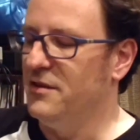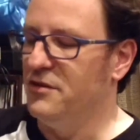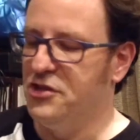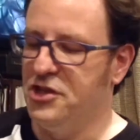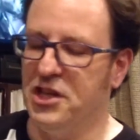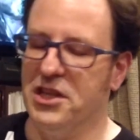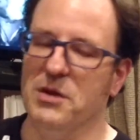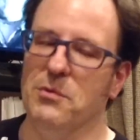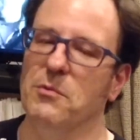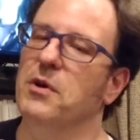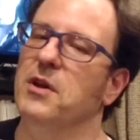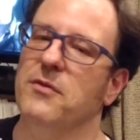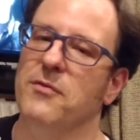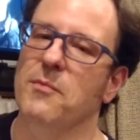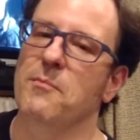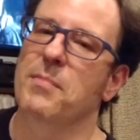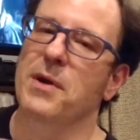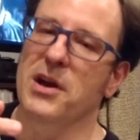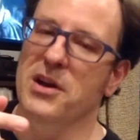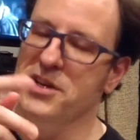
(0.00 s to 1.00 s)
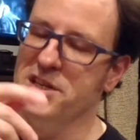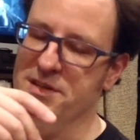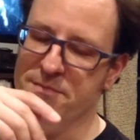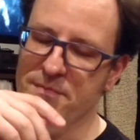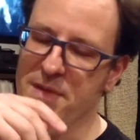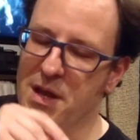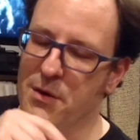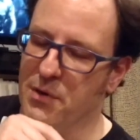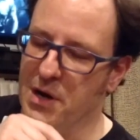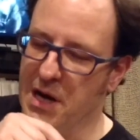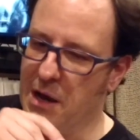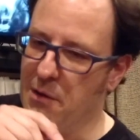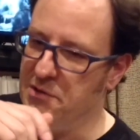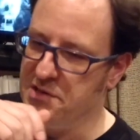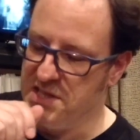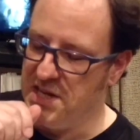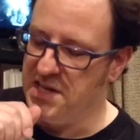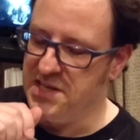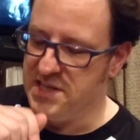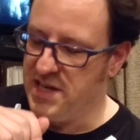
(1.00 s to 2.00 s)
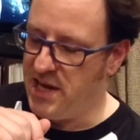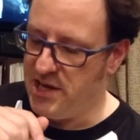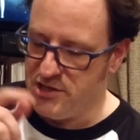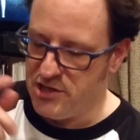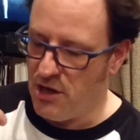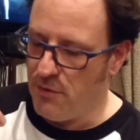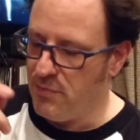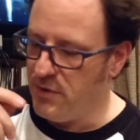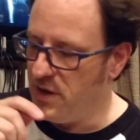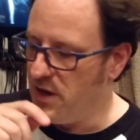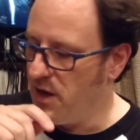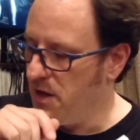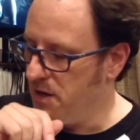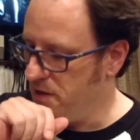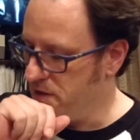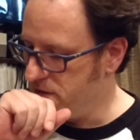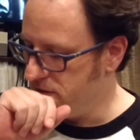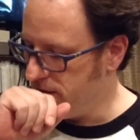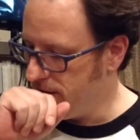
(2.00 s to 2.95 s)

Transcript: shit that would have embarrassed me when I was his age, I'll be honest.